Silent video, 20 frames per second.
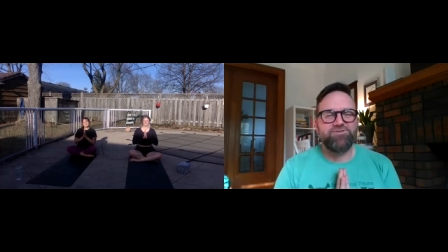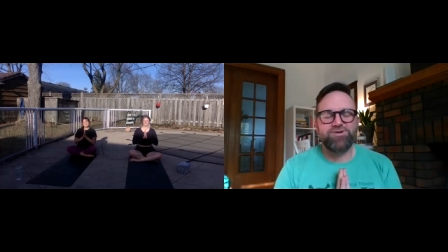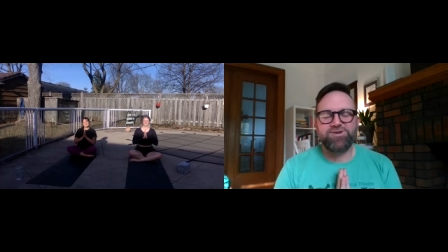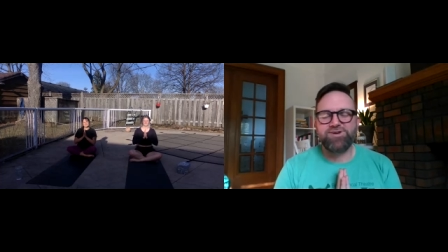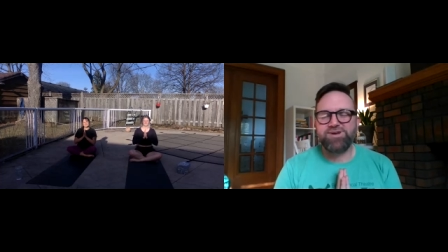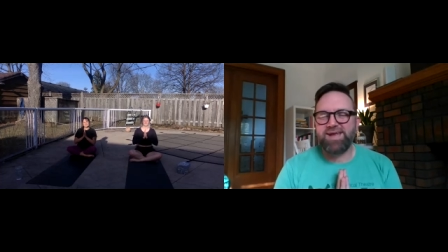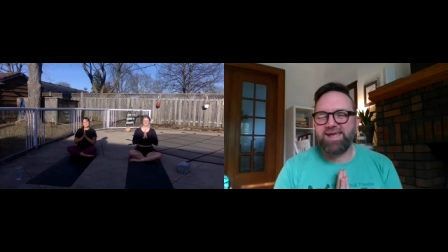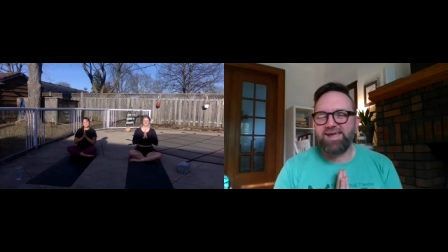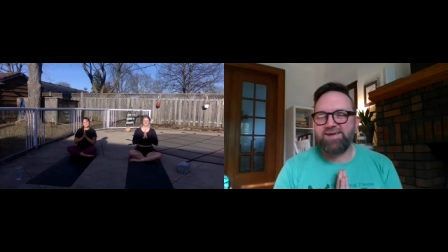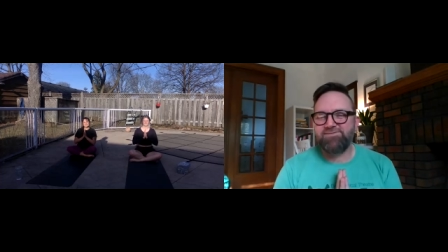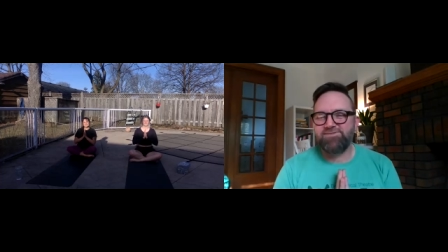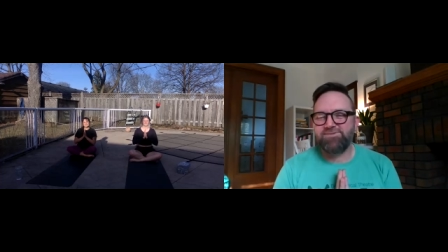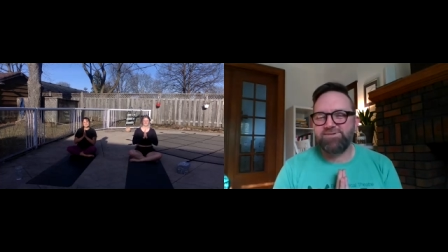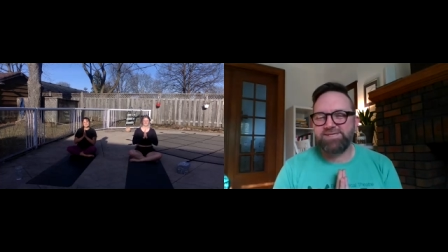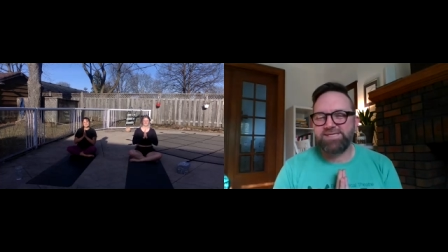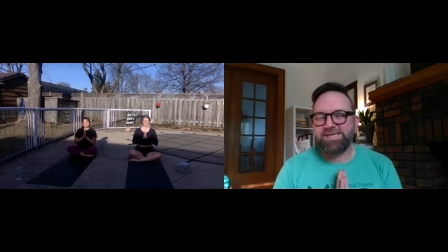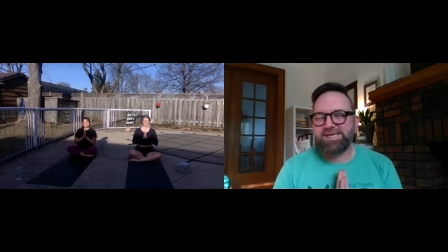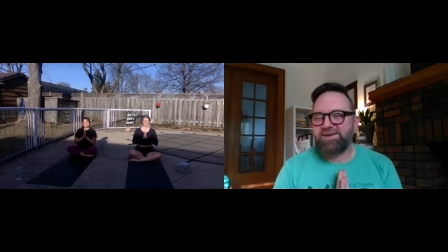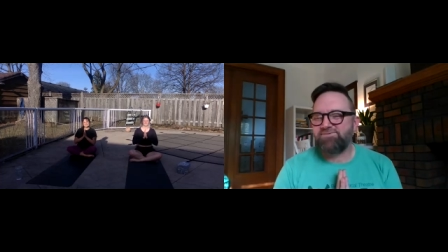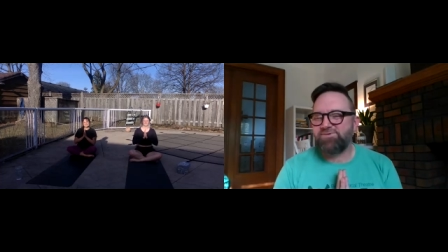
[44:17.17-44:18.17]
to
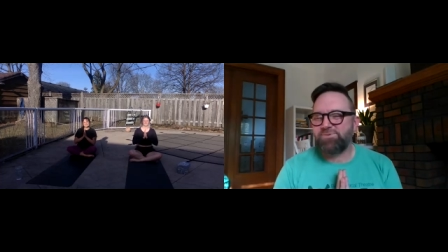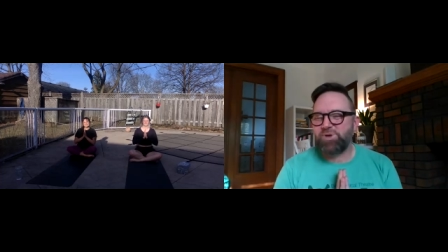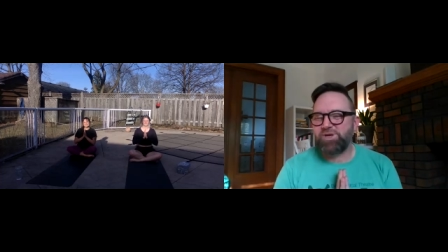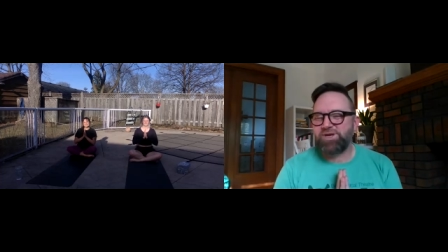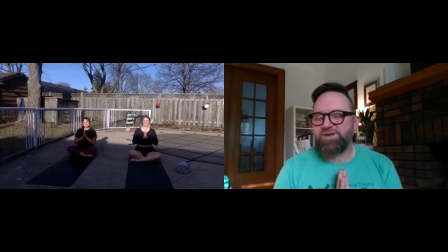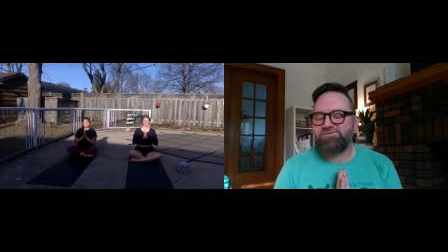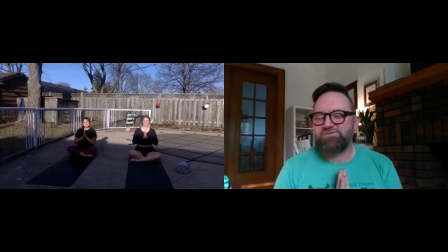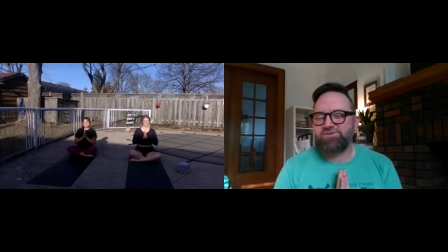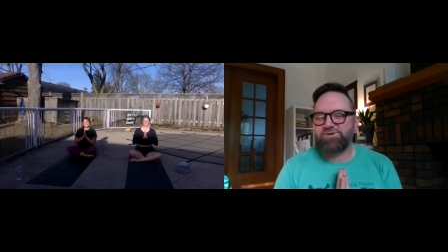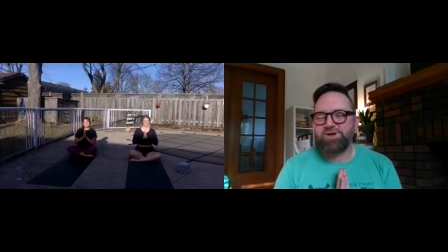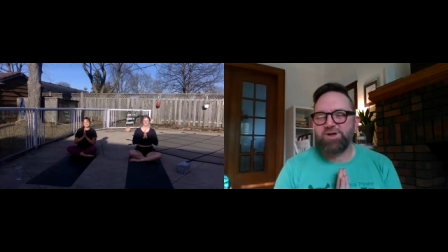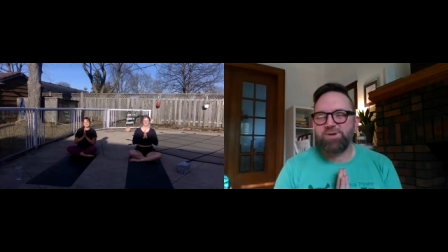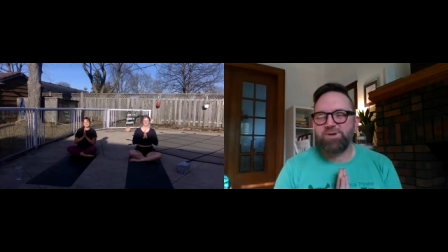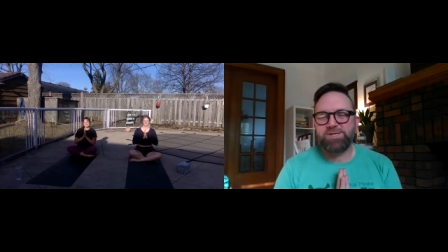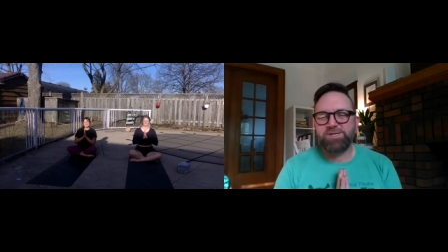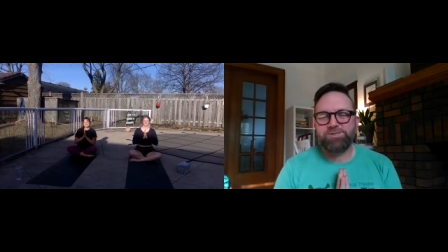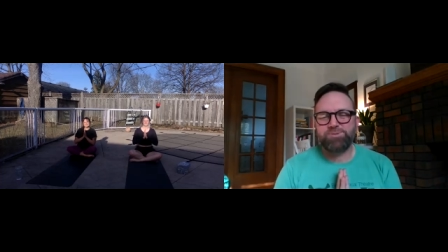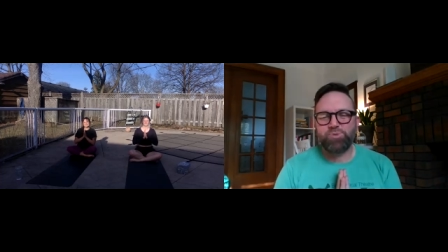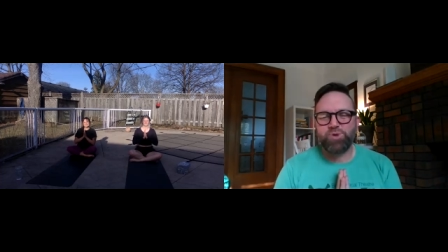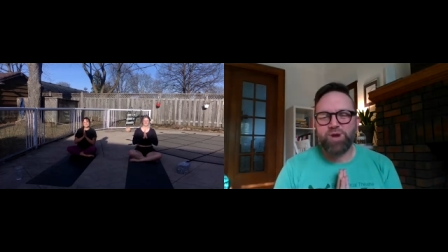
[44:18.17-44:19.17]
everybody for
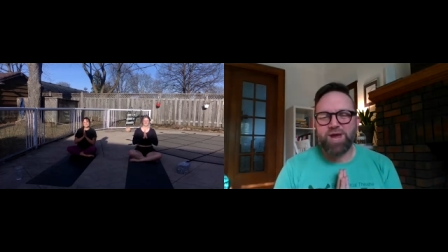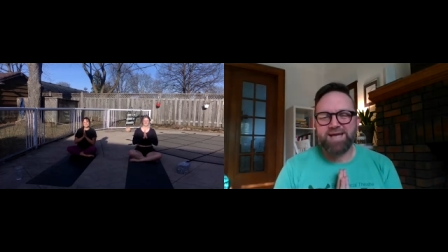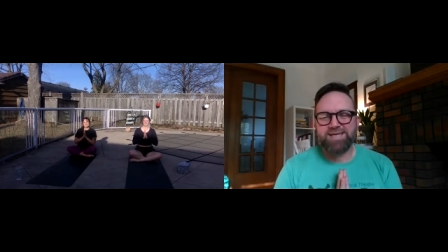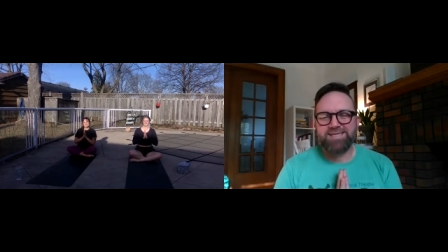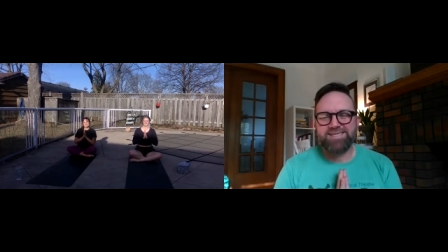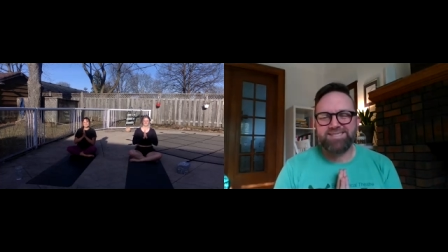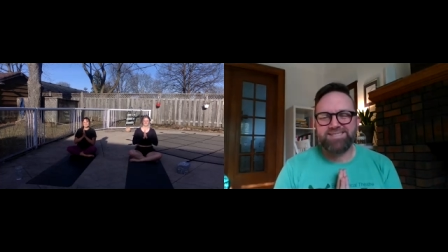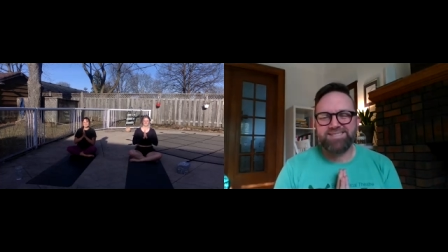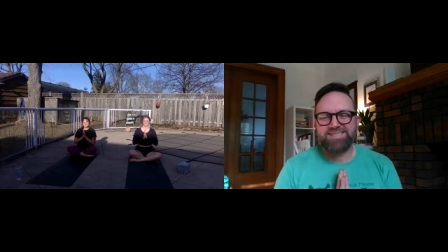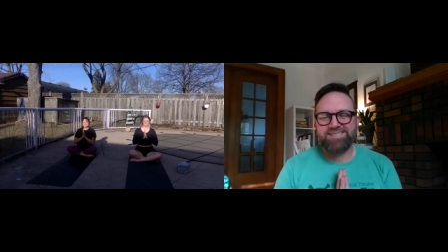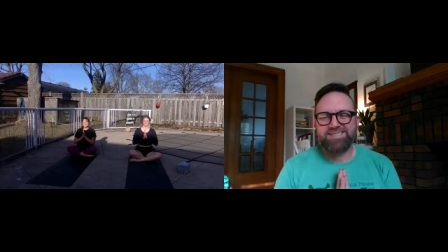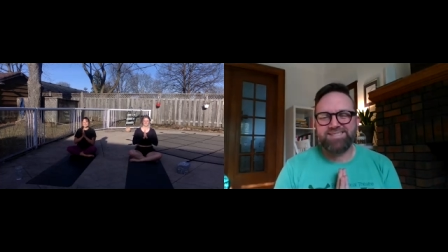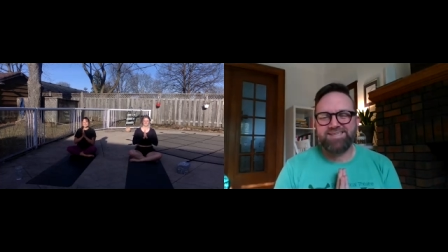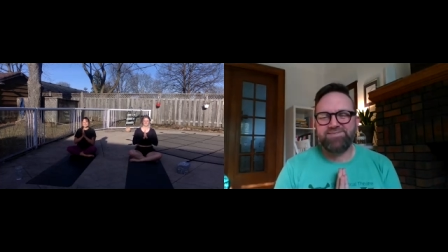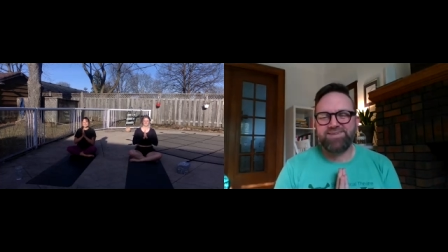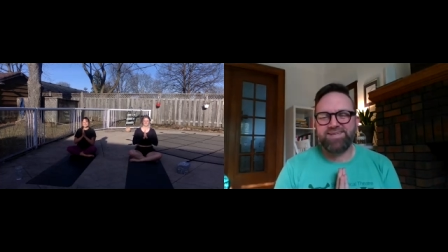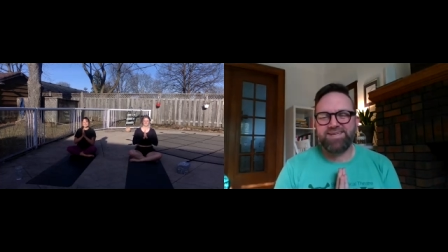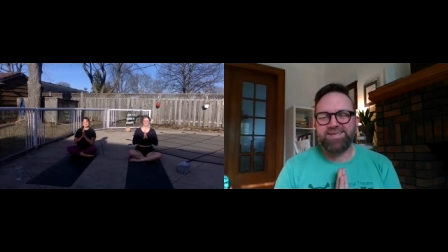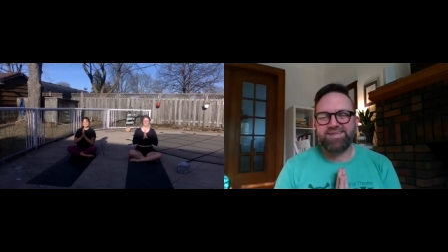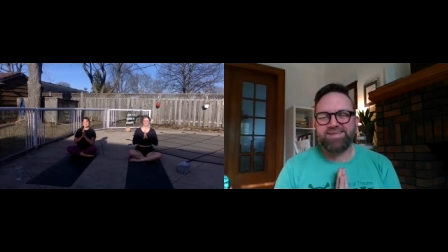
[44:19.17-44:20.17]
coming to practice this
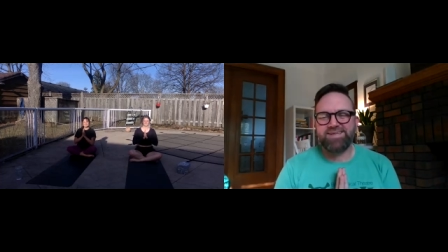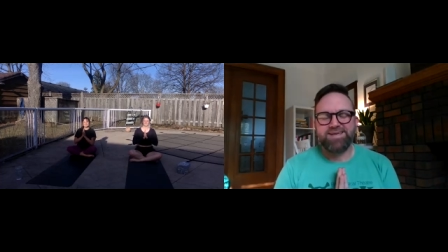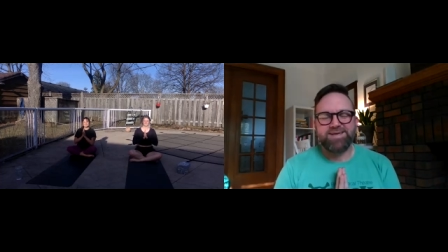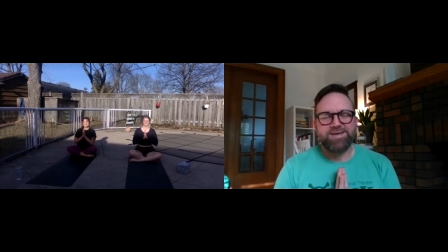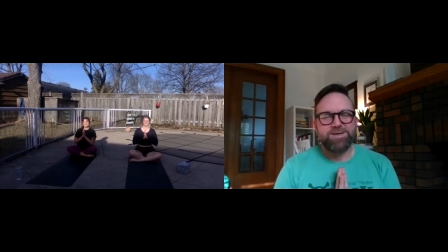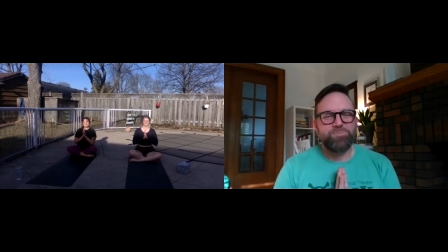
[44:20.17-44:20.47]
evening and